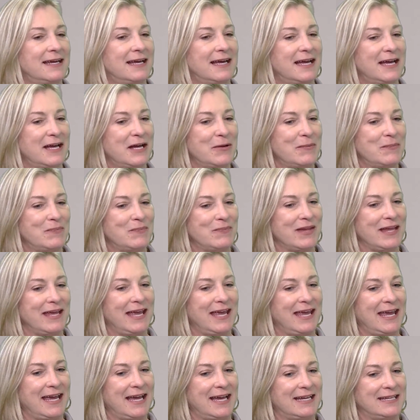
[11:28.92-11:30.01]

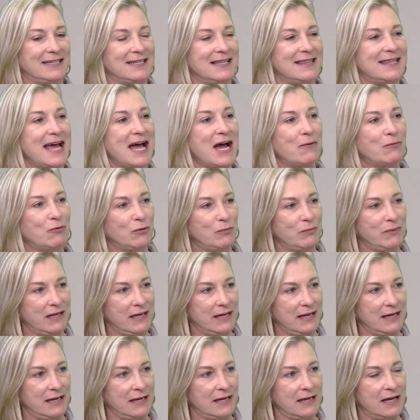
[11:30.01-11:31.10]
And that will
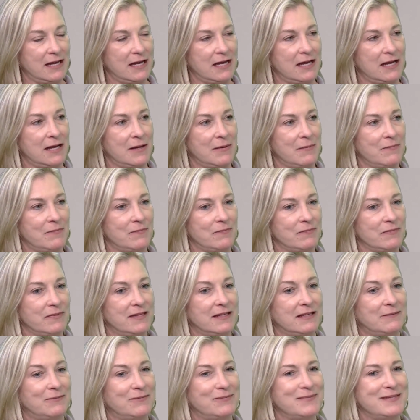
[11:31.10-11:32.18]
be,
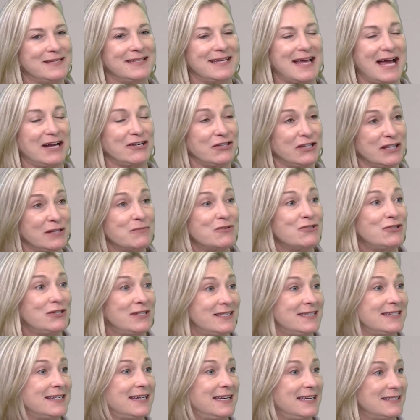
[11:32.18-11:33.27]
actually the machine
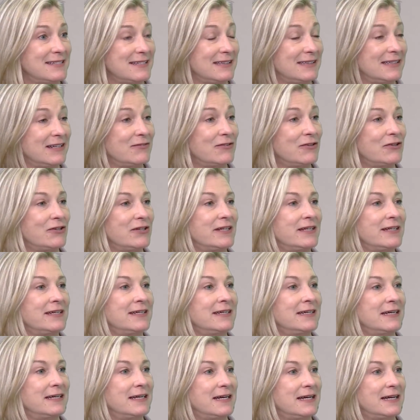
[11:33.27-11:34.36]
is getting delivered
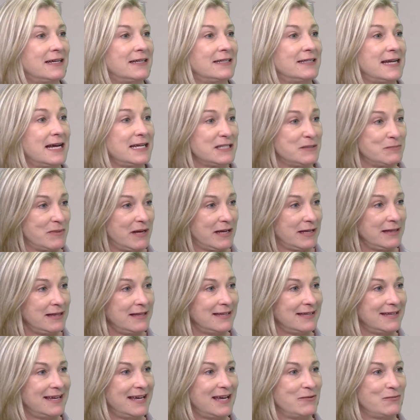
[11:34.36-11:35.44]
next month,
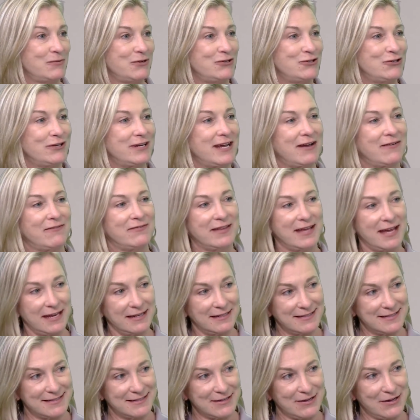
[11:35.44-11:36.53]
and we should have that
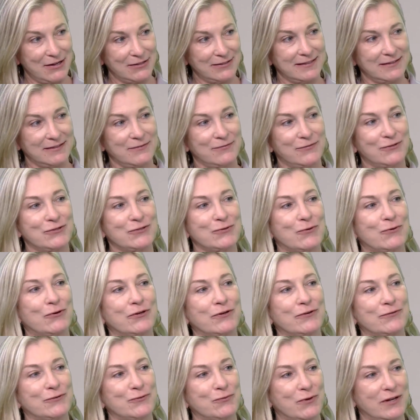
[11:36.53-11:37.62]
installed in the first quarter
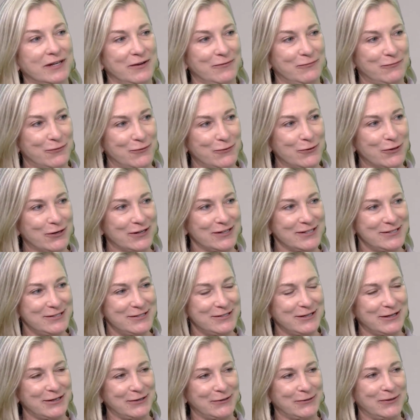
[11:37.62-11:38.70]
of 24.
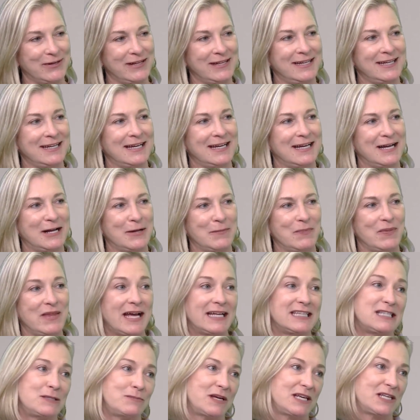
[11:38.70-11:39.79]
So
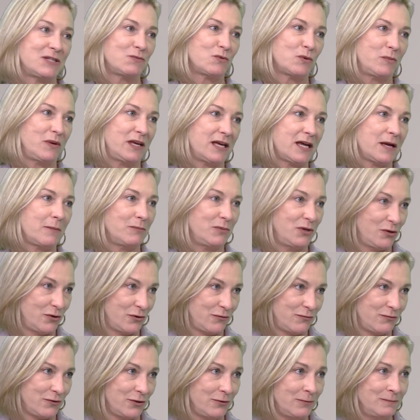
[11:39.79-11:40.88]
that space will become
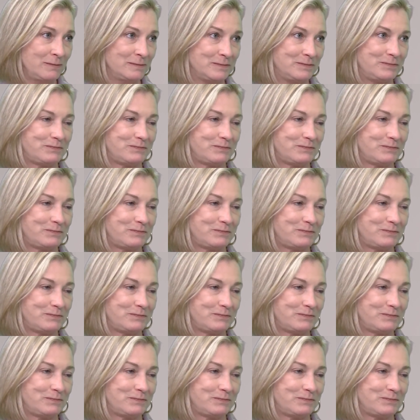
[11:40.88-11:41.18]
beautiful.